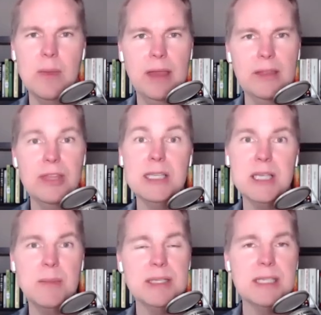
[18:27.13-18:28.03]
Things
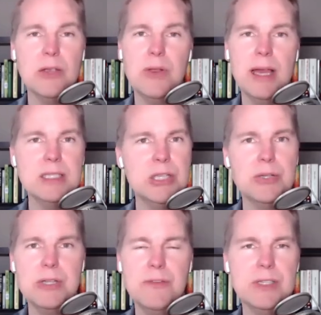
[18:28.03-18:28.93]
can be synchronized to
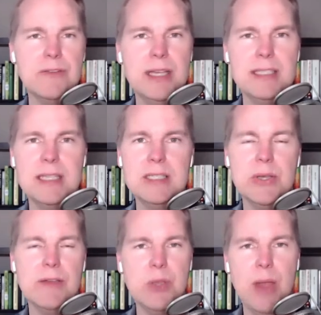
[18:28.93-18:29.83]
your different devices. So
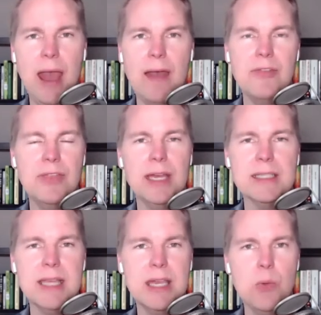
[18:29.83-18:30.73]
if you have
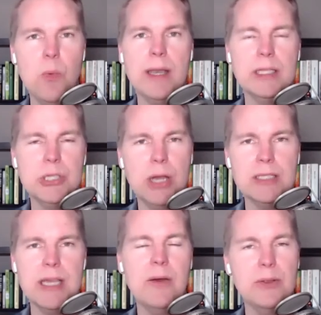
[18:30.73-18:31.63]
things that you want to jot
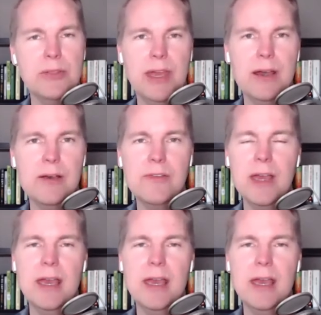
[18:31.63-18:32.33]
down or think of,